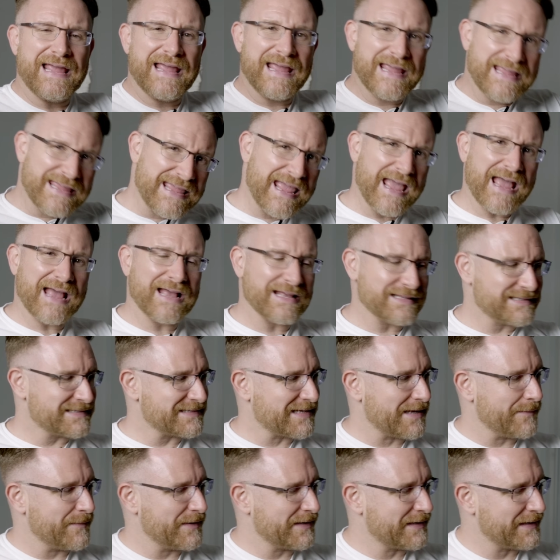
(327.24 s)
yeah, it's
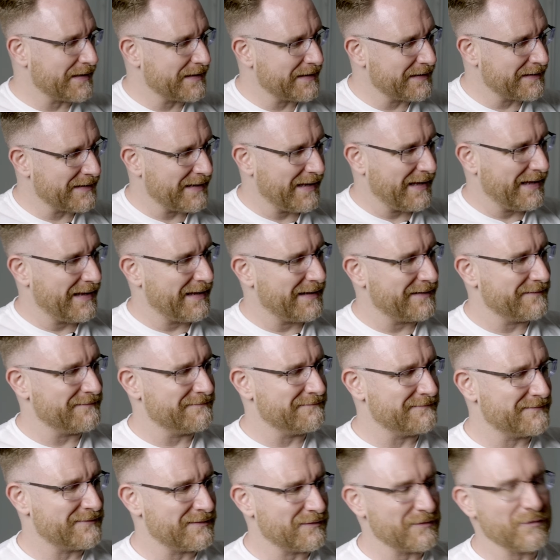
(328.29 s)
gimmicky
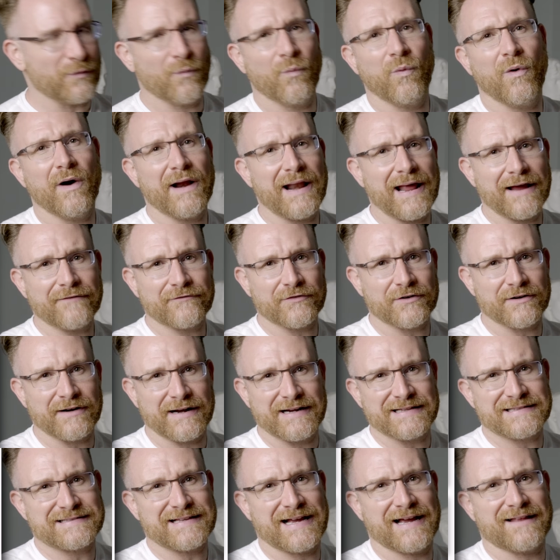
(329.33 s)
and whatever, and
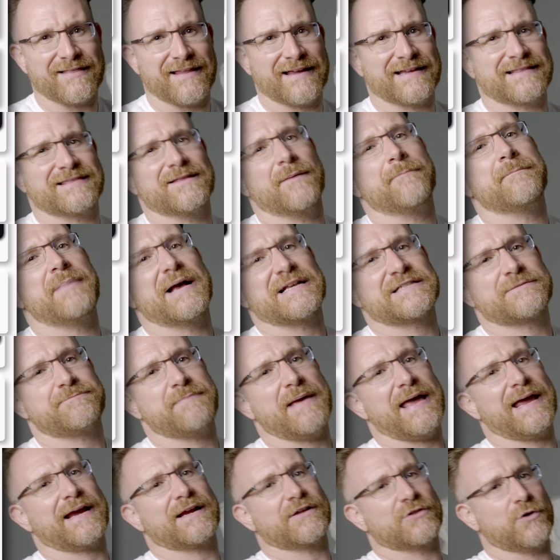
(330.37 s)
it's not like the best
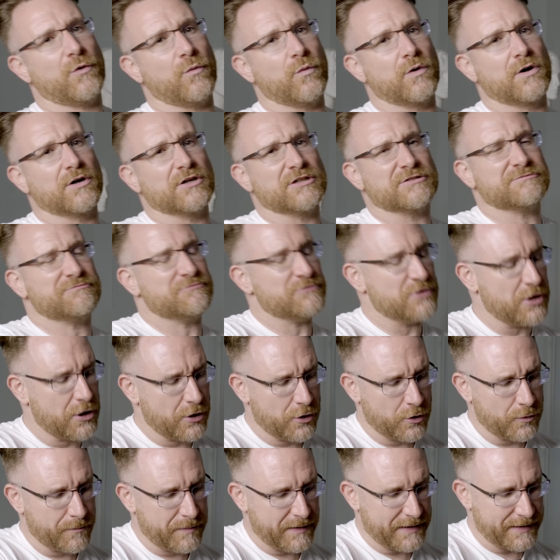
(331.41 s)
bag in the world,
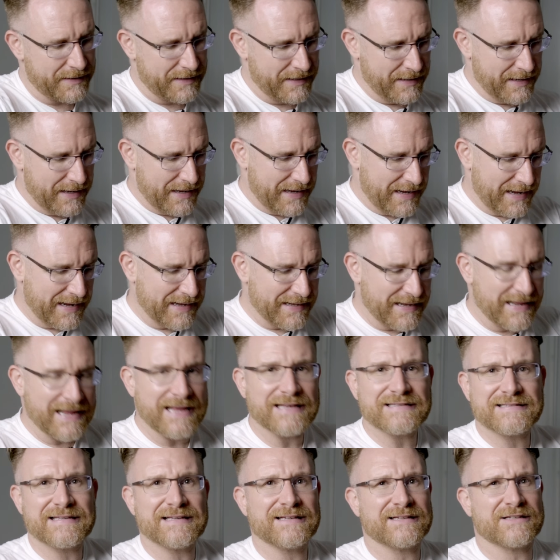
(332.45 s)
no, but it
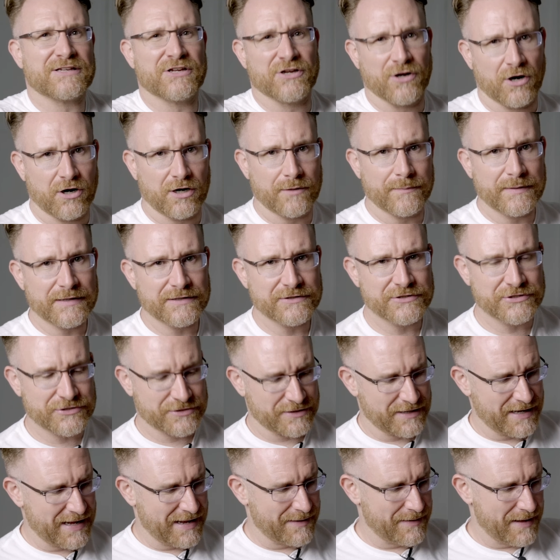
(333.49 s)
isn't garbage.
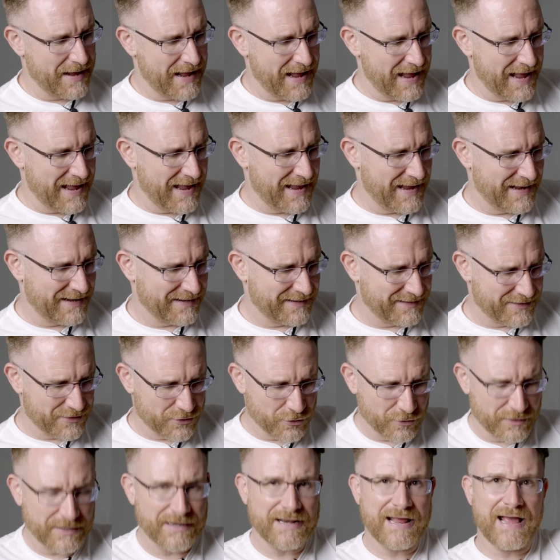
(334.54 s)
And
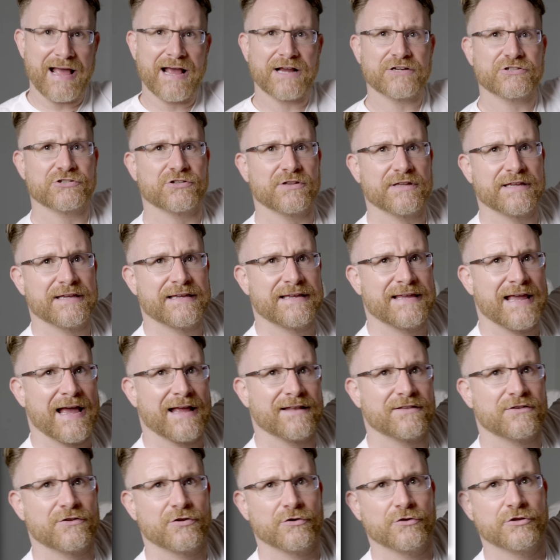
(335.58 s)
you can actually
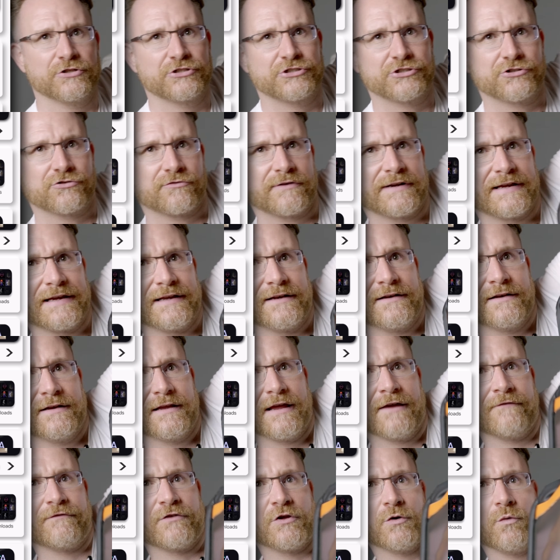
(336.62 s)
get to the screen
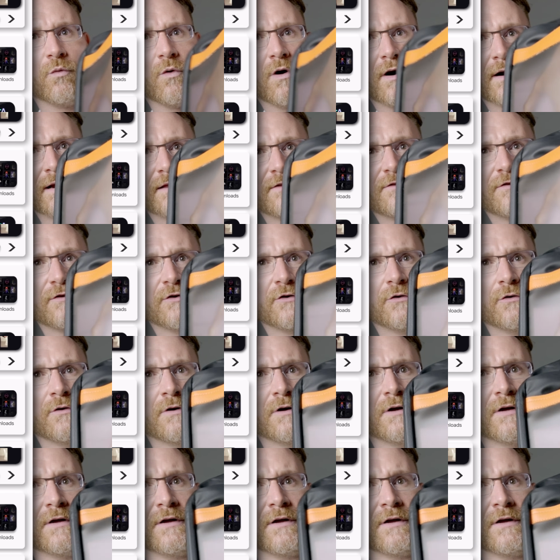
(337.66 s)
if you wanted to.